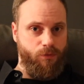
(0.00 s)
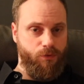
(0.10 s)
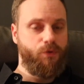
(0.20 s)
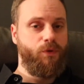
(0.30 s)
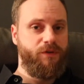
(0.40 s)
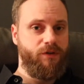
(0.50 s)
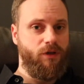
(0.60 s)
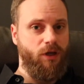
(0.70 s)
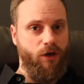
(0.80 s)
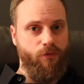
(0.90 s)
who
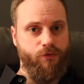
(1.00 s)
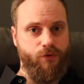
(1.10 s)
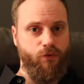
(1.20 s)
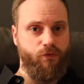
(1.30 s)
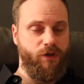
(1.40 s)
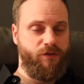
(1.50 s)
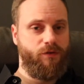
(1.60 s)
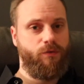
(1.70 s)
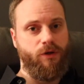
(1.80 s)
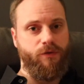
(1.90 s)
created a lot of good things
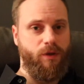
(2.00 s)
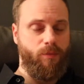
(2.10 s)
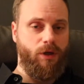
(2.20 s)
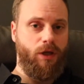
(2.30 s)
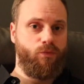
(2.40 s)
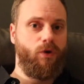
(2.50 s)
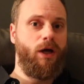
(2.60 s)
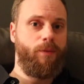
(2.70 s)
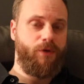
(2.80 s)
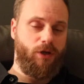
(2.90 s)
around them and who
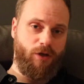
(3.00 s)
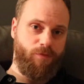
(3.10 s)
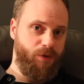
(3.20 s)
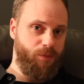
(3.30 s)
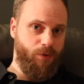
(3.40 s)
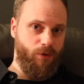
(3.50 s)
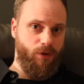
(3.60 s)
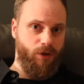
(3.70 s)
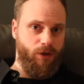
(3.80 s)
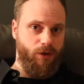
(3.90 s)
helped a lot of people.